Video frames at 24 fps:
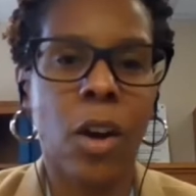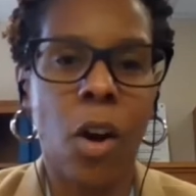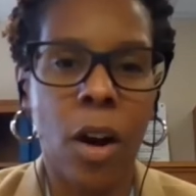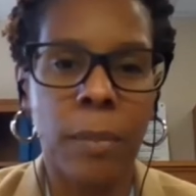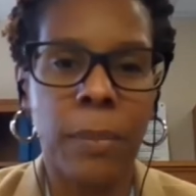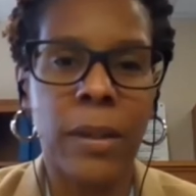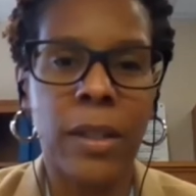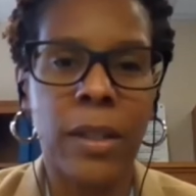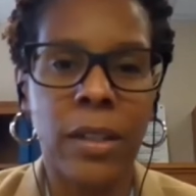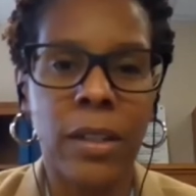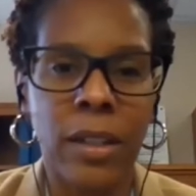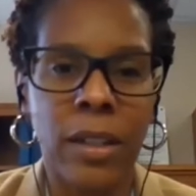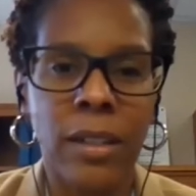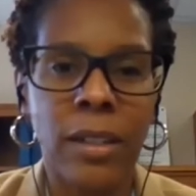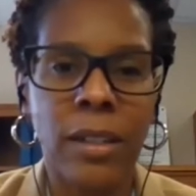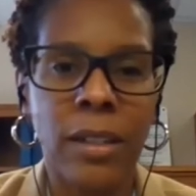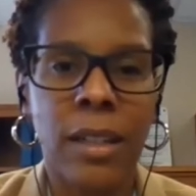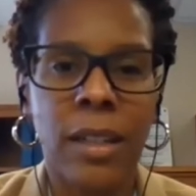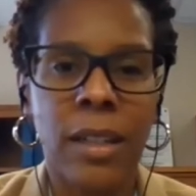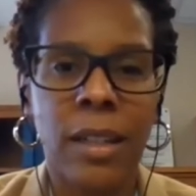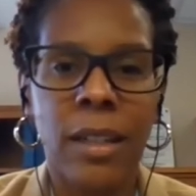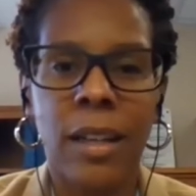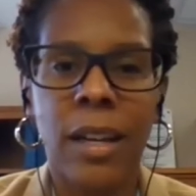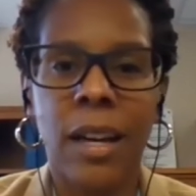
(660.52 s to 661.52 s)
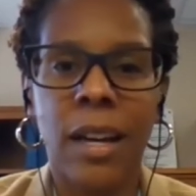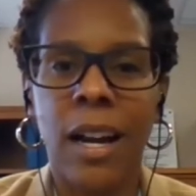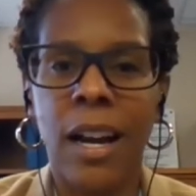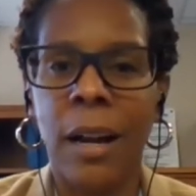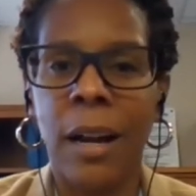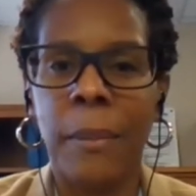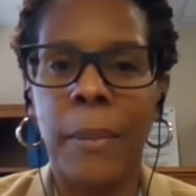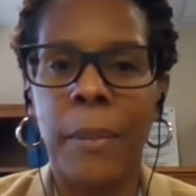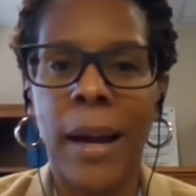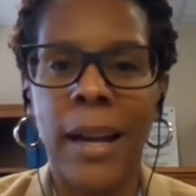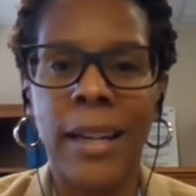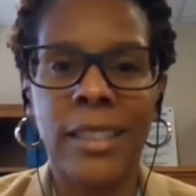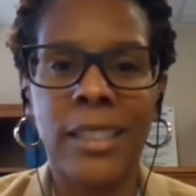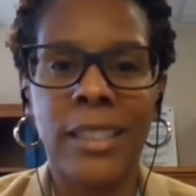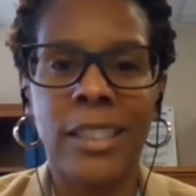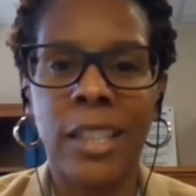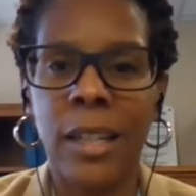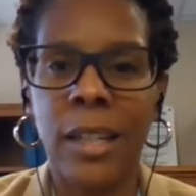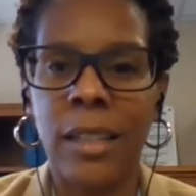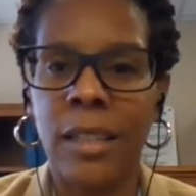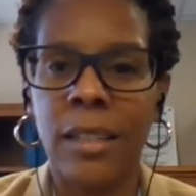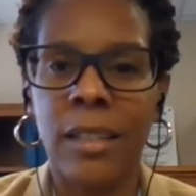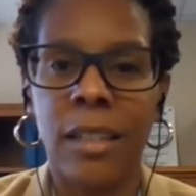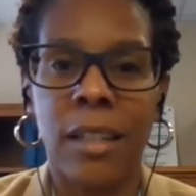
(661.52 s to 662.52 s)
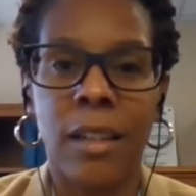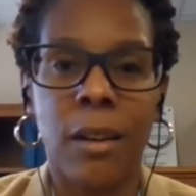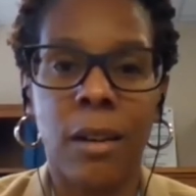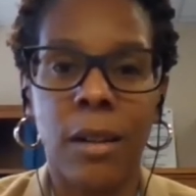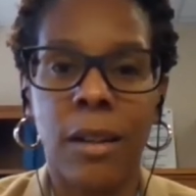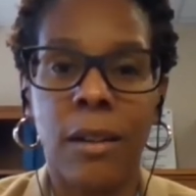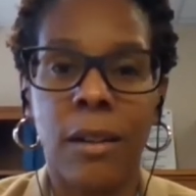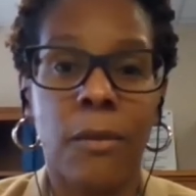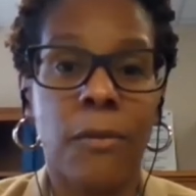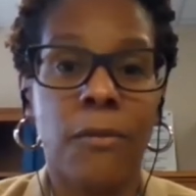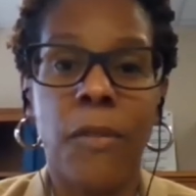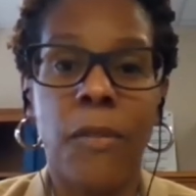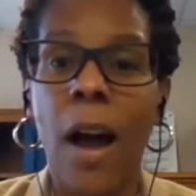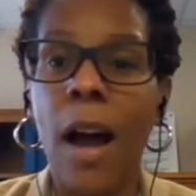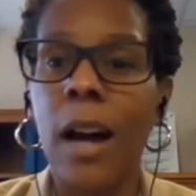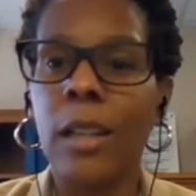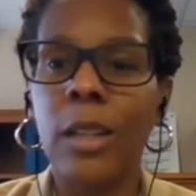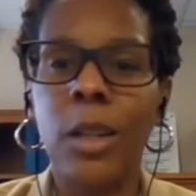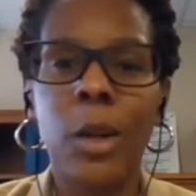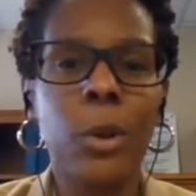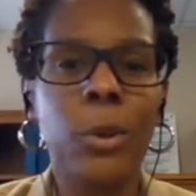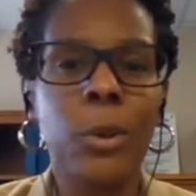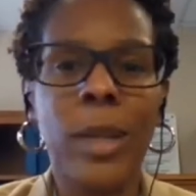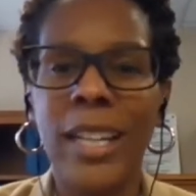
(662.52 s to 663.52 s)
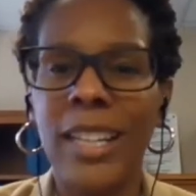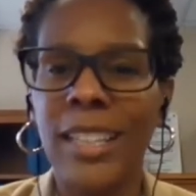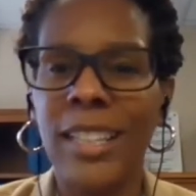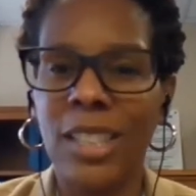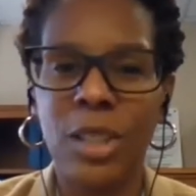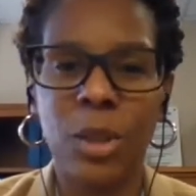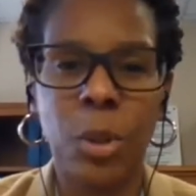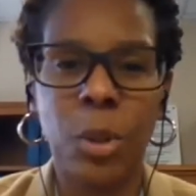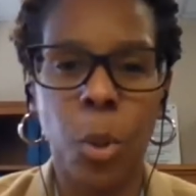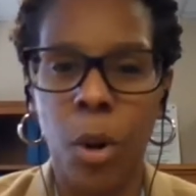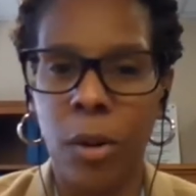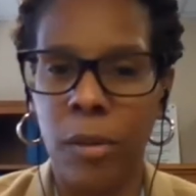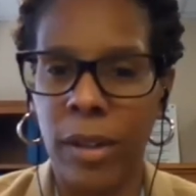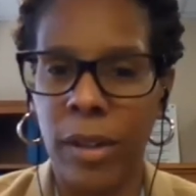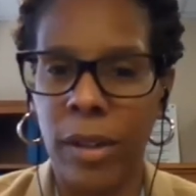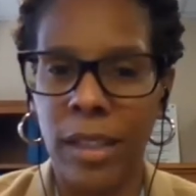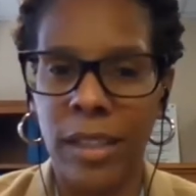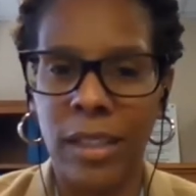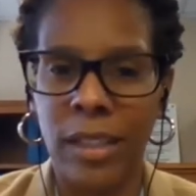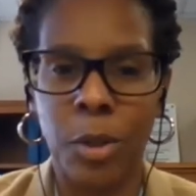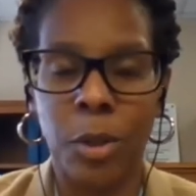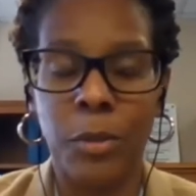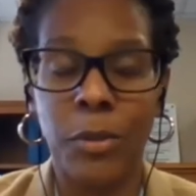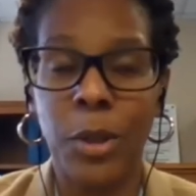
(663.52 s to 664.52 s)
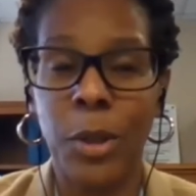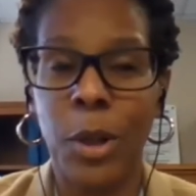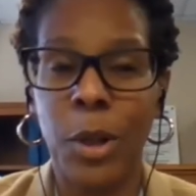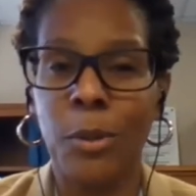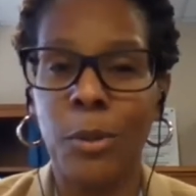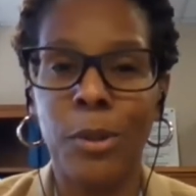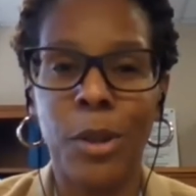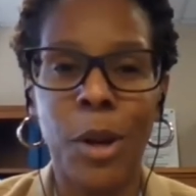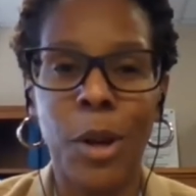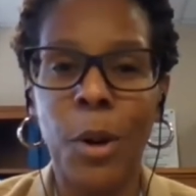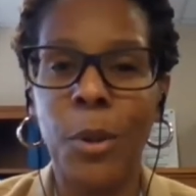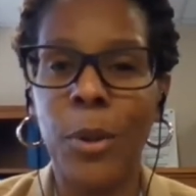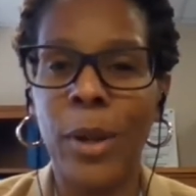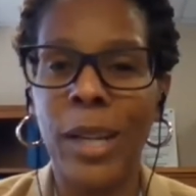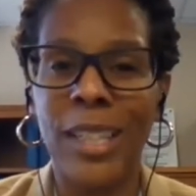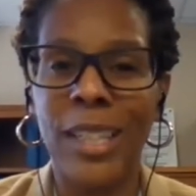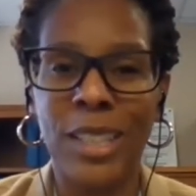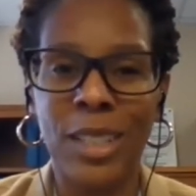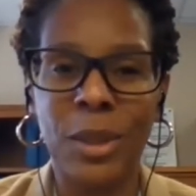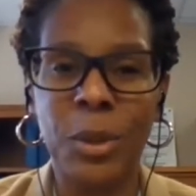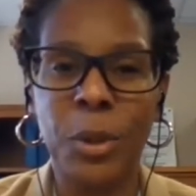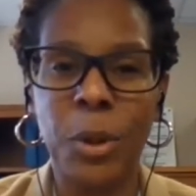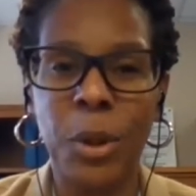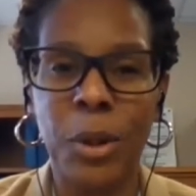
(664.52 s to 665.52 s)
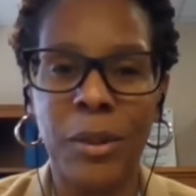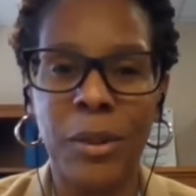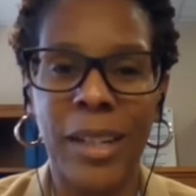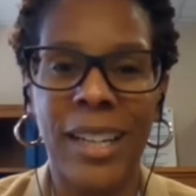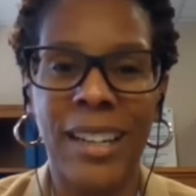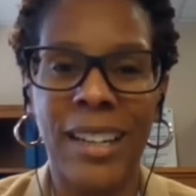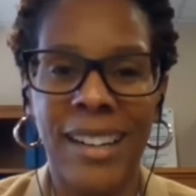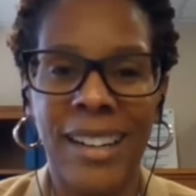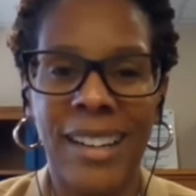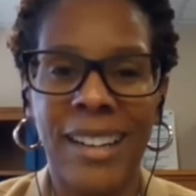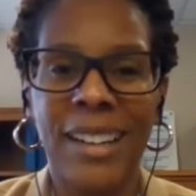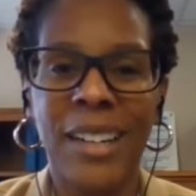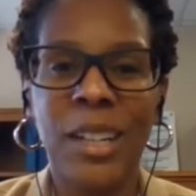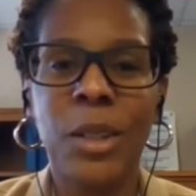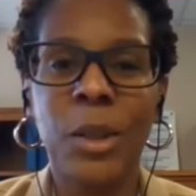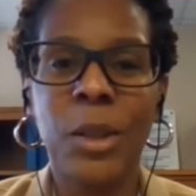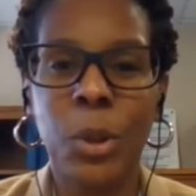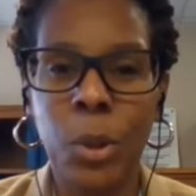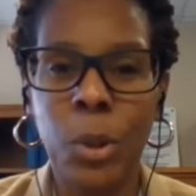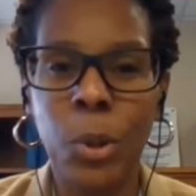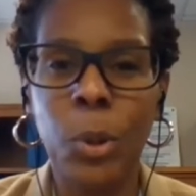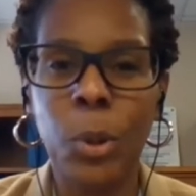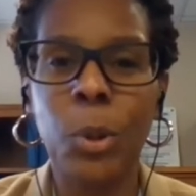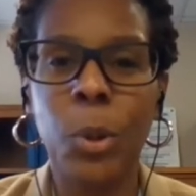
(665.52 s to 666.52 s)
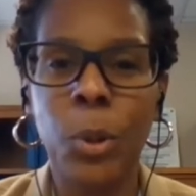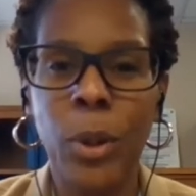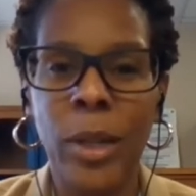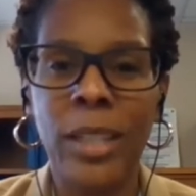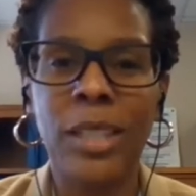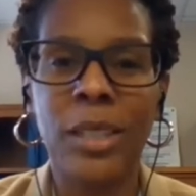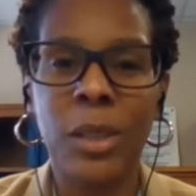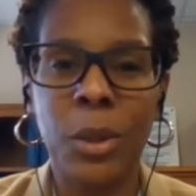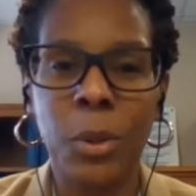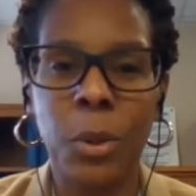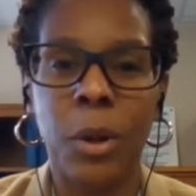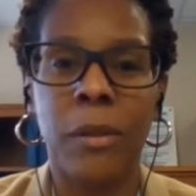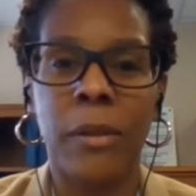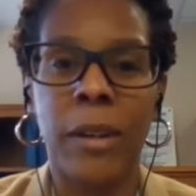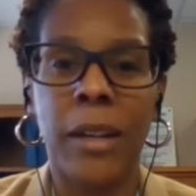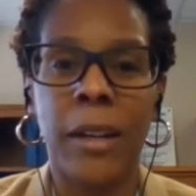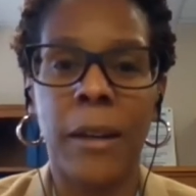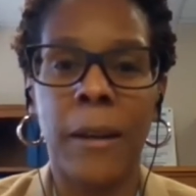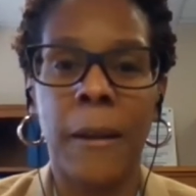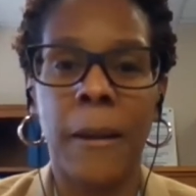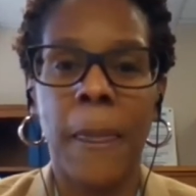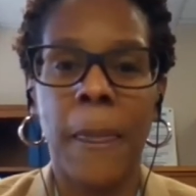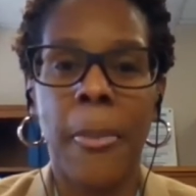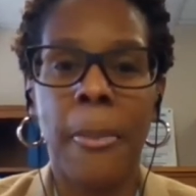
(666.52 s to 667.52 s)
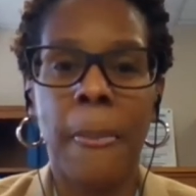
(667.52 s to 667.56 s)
Carpenter, I just followed his story. So if you don't know his story, Google his story.